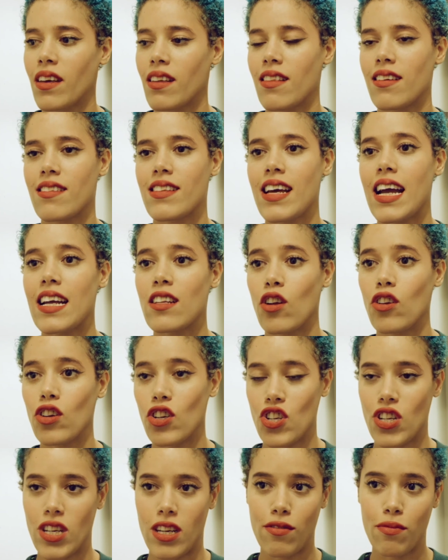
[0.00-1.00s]
the
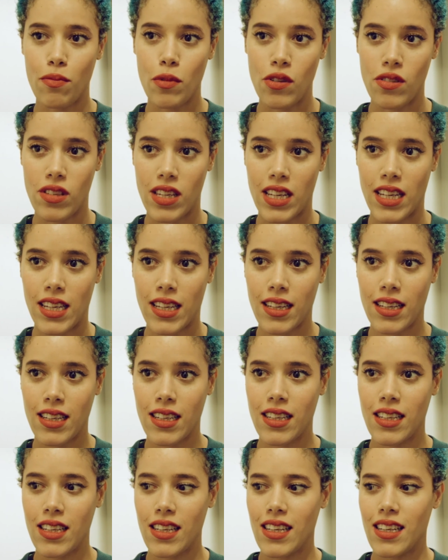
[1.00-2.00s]
technology of
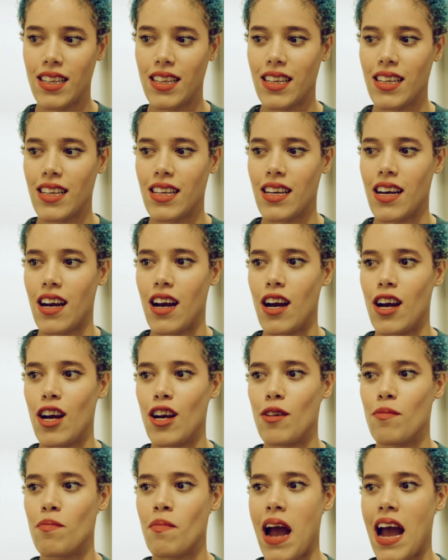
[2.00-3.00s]
music.
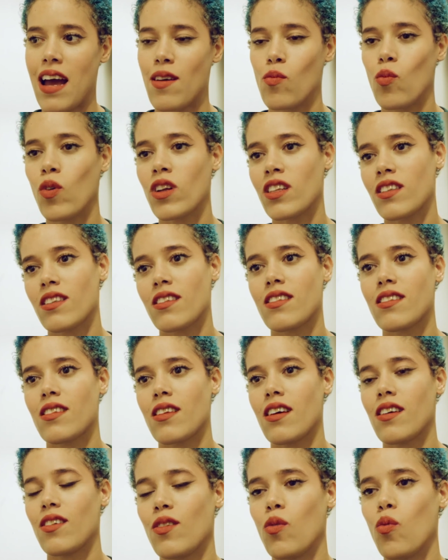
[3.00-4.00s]
And
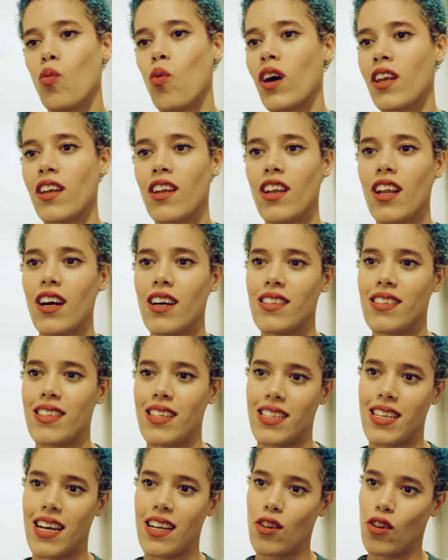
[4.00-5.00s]
once one learns the
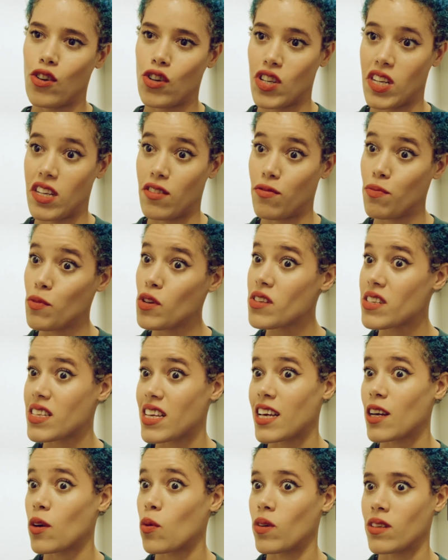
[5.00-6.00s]
technology of
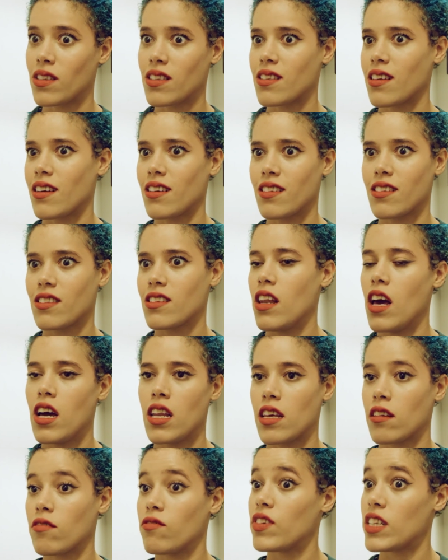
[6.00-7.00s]
music, one starts
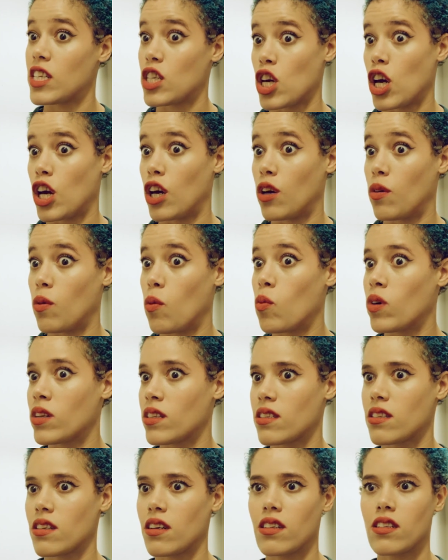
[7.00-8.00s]
learning video, and one
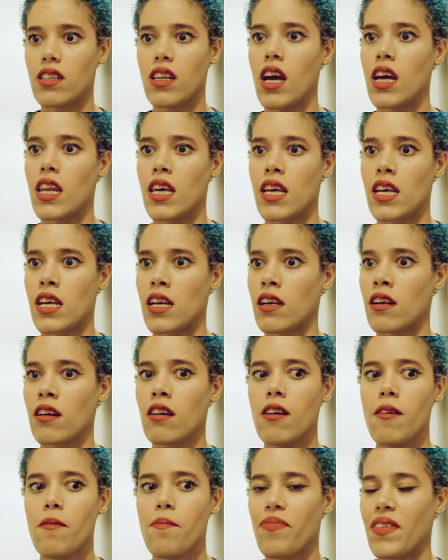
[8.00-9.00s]
starts learning
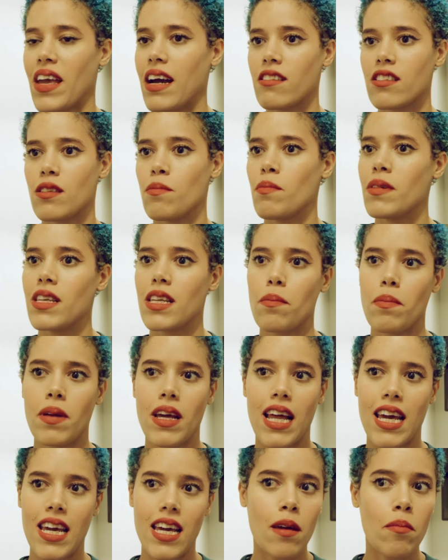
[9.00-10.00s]
how to
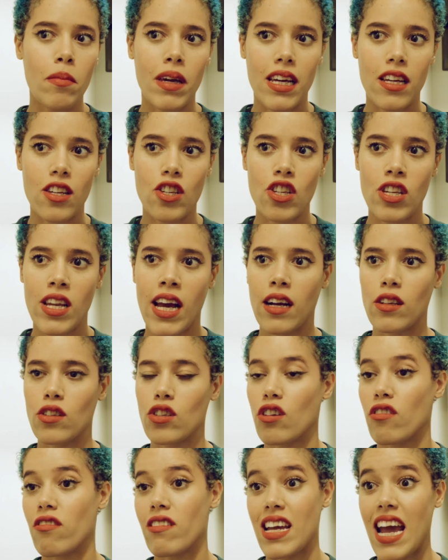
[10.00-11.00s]
manipulate image and how
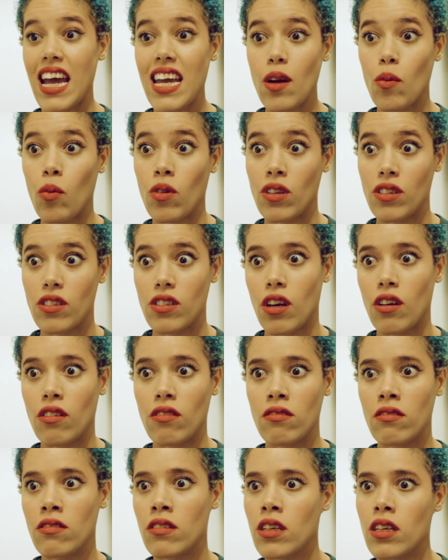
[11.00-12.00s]
to create one's
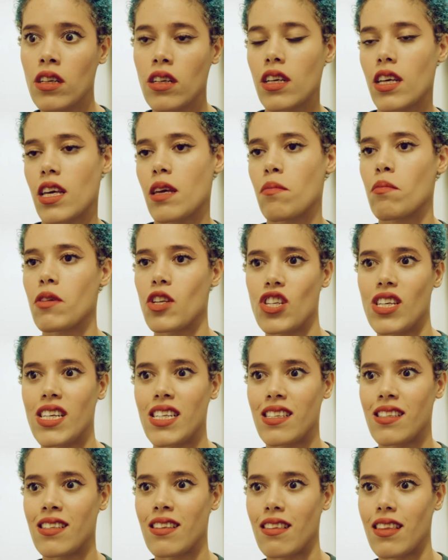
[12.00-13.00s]
own
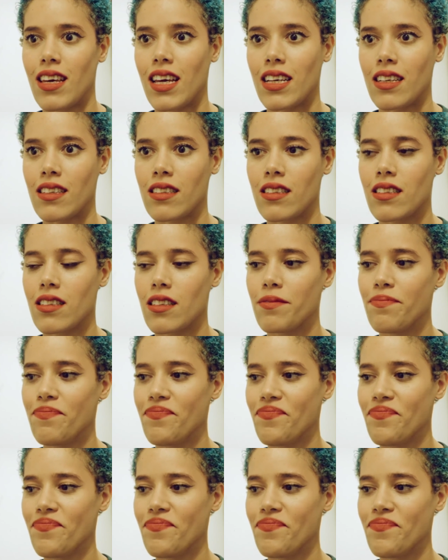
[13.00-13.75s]
images and things.